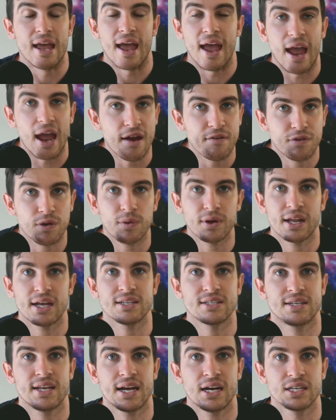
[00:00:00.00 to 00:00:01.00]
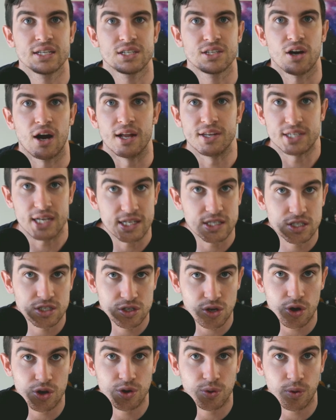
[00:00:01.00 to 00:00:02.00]
Everyone has downsides, and
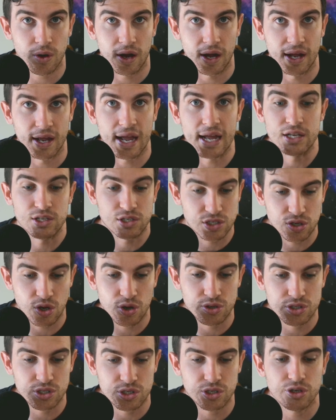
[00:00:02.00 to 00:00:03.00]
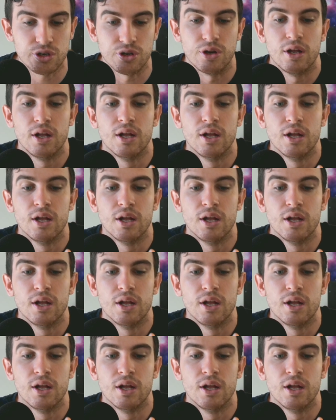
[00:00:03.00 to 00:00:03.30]
so do I, and so do you.